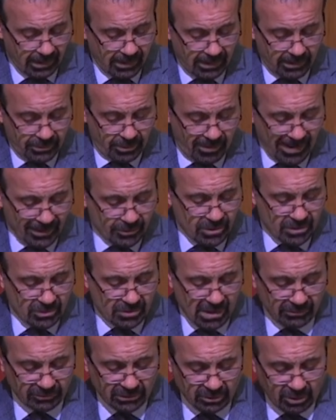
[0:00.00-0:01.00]
right to
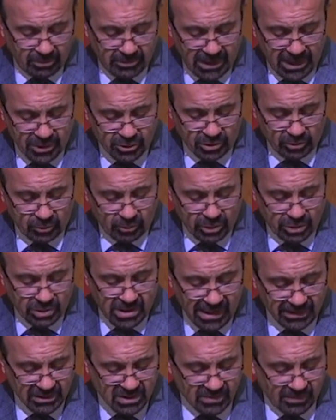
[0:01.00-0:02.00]
self-determination,
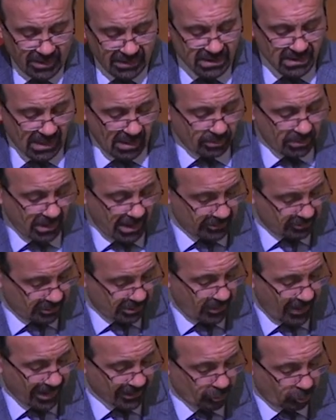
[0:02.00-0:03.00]
which Jan Smuts applied
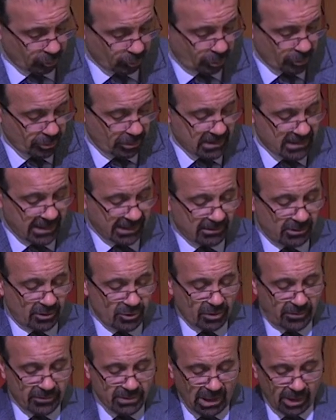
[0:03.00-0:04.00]
to the white colonial
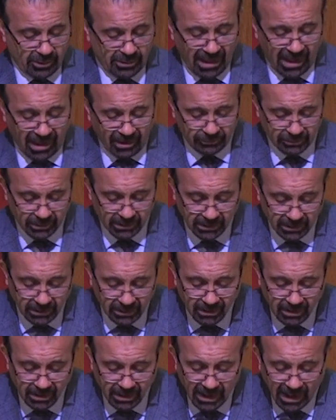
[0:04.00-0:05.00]
settlers of South
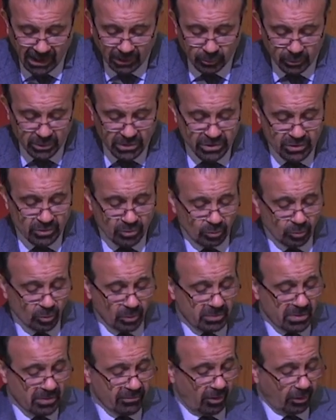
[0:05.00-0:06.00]
Africa, and which soon
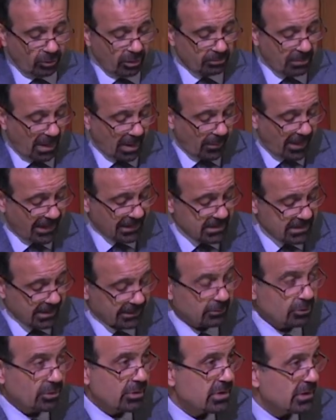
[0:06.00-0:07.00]
would be followed by white
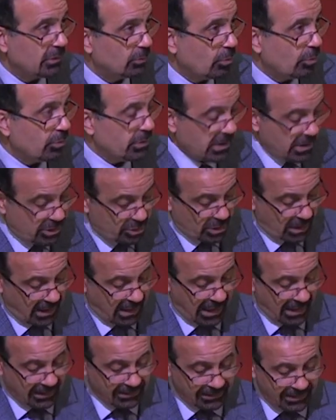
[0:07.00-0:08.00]
settlers in
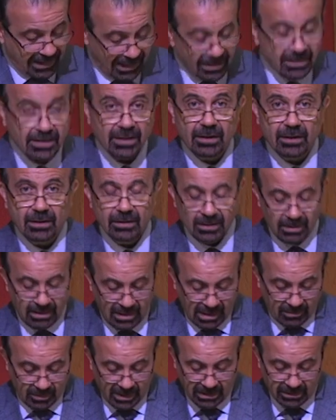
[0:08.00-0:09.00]
Rhodesia and Kenya,
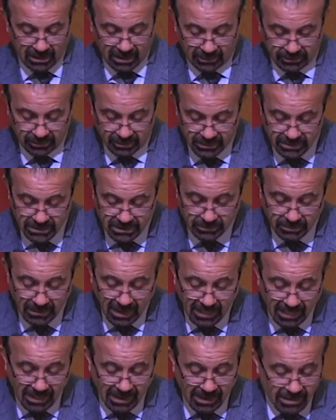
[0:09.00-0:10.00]
among others.
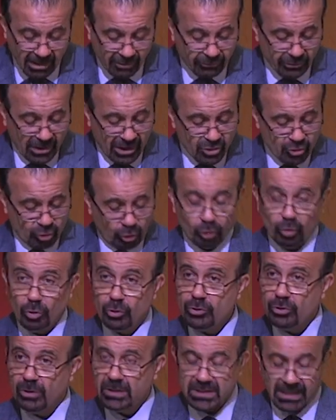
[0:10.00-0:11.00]
The French
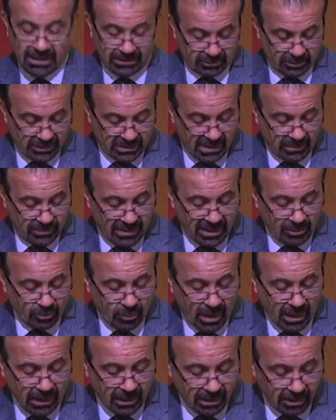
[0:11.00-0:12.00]
colonial settlers, the
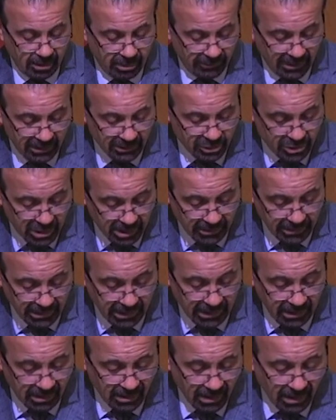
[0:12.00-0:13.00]
Pieds Noirs of
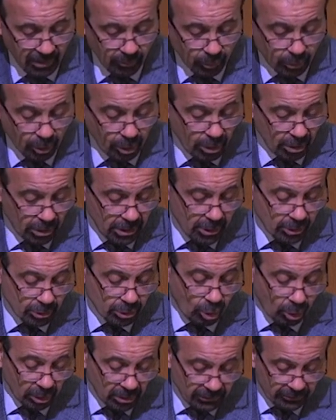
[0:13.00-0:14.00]
Algeria, were
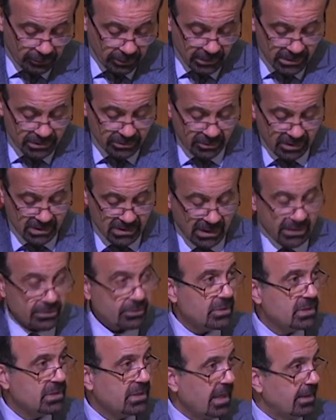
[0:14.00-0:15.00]
earlier converts to this
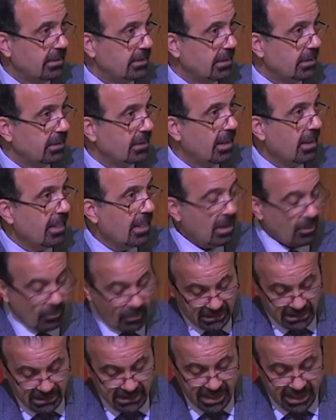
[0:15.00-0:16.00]
understanding
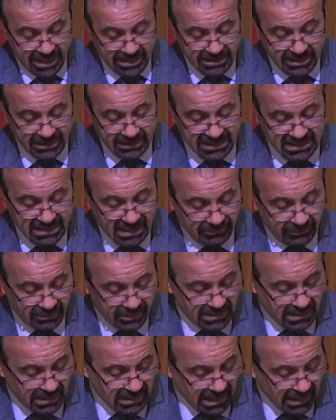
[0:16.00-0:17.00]
when in
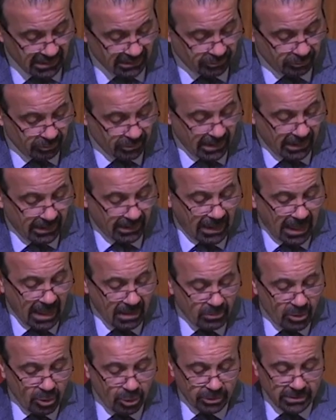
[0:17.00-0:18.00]
1870, and through the
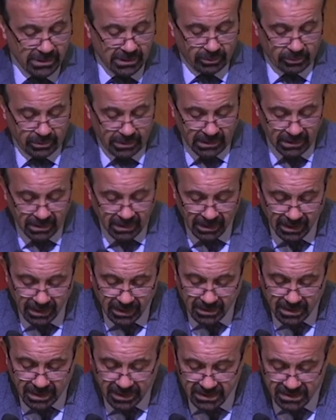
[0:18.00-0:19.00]
Crémieux decree,
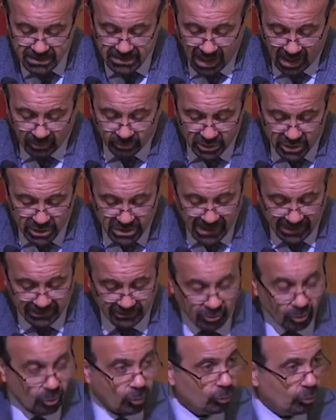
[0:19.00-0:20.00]
they established
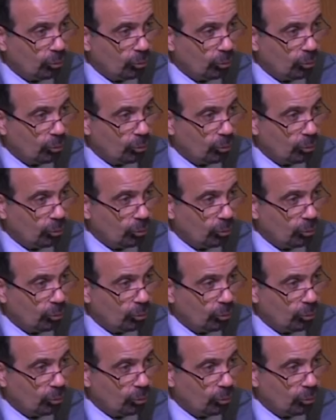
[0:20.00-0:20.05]
settler